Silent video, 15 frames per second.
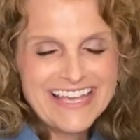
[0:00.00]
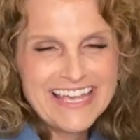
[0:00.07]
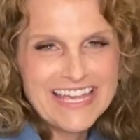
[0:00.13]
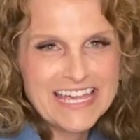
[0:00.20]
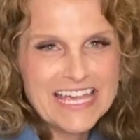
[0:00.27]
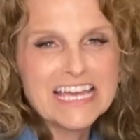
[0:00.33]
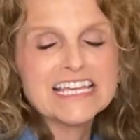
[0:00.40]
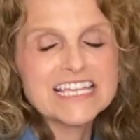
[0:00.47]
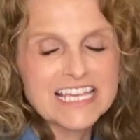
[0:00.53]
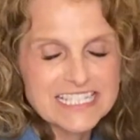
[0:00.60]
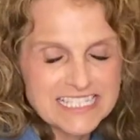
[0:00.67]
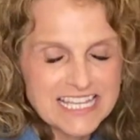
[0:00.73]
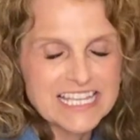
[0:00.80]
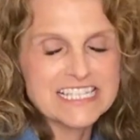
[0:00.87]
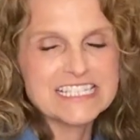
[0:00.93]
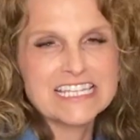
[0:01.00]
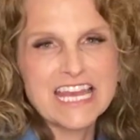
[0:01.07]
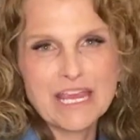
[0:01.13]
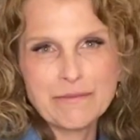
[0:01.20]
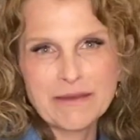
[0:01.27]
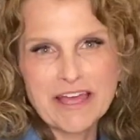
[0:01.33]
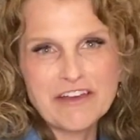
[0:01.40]
Yes, he is
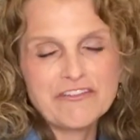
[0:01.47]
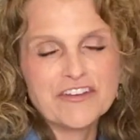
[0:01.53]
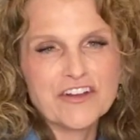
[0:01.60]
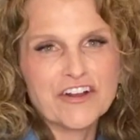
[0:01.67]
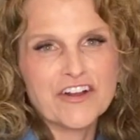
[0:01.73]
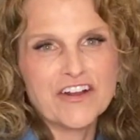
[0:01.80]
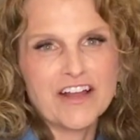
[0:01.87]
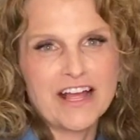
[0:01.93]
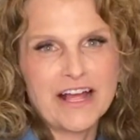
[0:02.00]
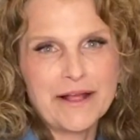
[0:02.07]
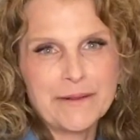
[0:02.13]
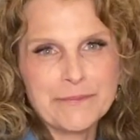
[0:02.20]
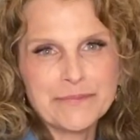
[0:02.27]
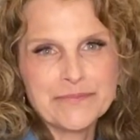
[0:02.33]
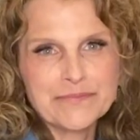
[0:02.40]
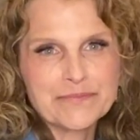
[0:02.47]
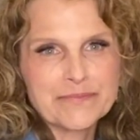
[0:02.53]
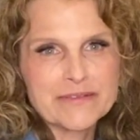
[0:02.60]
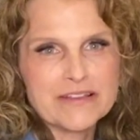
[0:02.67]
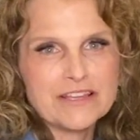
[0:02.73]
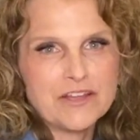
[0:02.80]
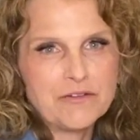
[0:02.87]
named after
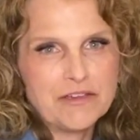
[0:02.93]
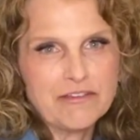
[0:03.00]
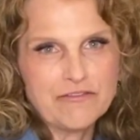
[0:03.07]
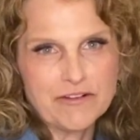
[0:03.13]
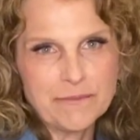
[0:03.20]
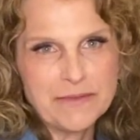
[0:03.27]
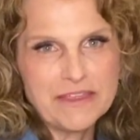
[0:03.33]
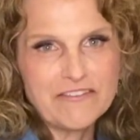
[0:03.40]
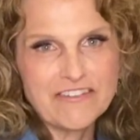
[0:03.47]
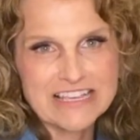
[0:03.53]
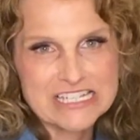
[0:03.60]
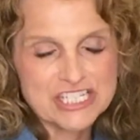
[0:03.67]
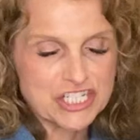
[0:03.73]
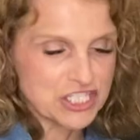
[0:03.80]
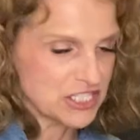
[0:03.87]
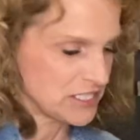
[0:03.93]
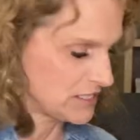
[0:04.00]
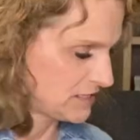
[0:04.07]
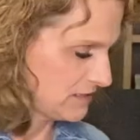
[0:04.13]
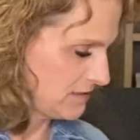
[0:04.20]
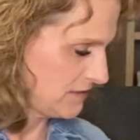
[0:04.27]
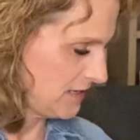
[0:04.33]
Loki from the
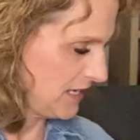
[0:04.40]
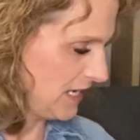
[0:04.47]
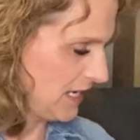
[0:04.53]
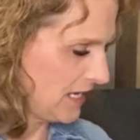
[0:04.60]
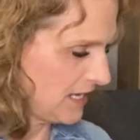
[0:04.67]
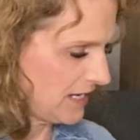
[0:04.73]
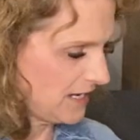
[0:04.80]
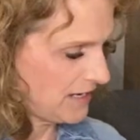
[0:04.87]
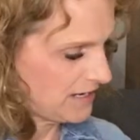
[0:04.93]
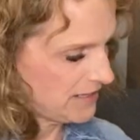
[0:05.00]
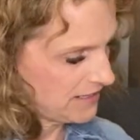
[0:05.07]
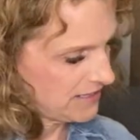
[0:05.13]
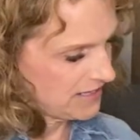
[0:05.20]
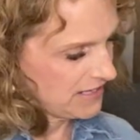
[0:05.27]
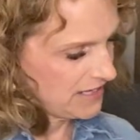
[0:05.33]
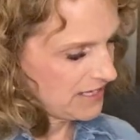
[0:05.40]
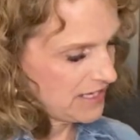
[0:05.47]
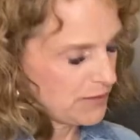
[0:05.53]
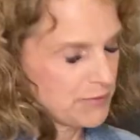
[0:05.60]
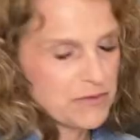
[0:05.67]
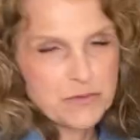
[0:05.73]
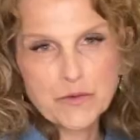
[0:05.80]
Avengers, and
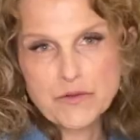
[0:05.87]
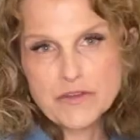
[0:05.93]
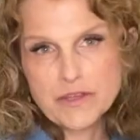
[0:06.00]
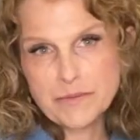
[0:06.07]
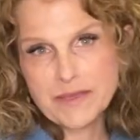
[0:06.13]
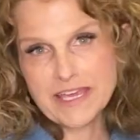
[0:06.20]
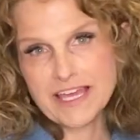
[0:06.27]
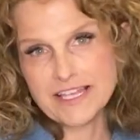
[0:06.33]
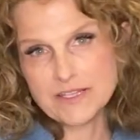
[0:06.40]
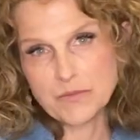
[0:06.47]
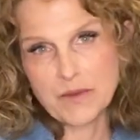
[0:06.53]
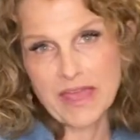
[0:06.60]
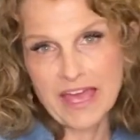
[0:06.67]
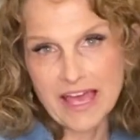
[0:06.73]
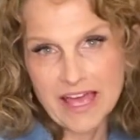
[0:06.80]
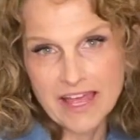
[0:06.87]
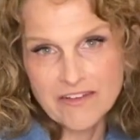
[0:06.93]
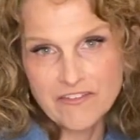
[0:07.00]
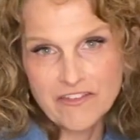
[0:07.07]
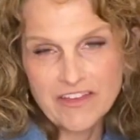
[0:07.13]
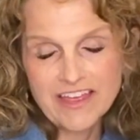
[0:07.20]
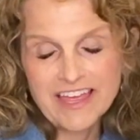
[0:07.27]
it was mostly because we
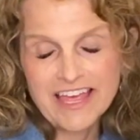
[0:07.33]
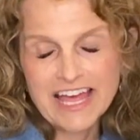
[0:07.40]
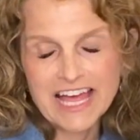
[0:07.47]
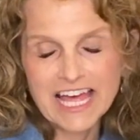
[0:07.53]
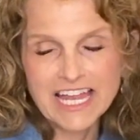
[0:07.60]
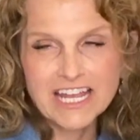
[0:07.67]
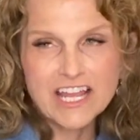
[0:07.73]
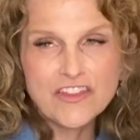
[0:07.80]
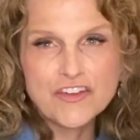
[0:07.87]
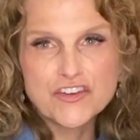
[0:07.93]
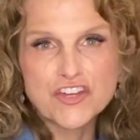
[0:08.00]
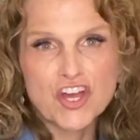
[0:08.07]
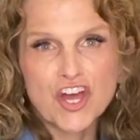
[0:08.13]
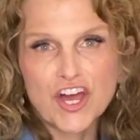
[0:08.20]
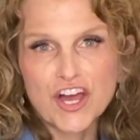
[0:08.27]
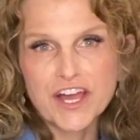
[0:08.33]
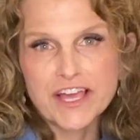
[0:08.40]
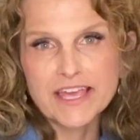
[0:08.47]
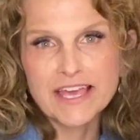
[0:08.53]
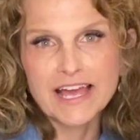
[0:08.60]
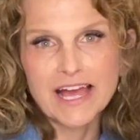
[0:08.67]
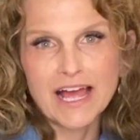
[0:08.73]
have another
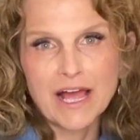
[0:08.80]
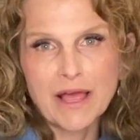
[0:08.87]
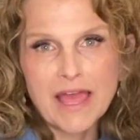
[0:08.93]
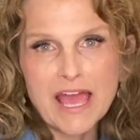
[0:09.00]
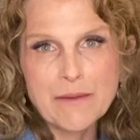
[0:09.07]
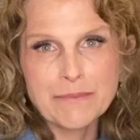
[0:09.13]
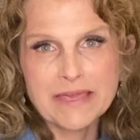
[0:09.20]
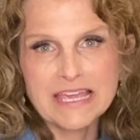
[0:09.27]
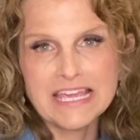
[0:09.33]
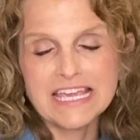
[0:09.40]
dog, Happy.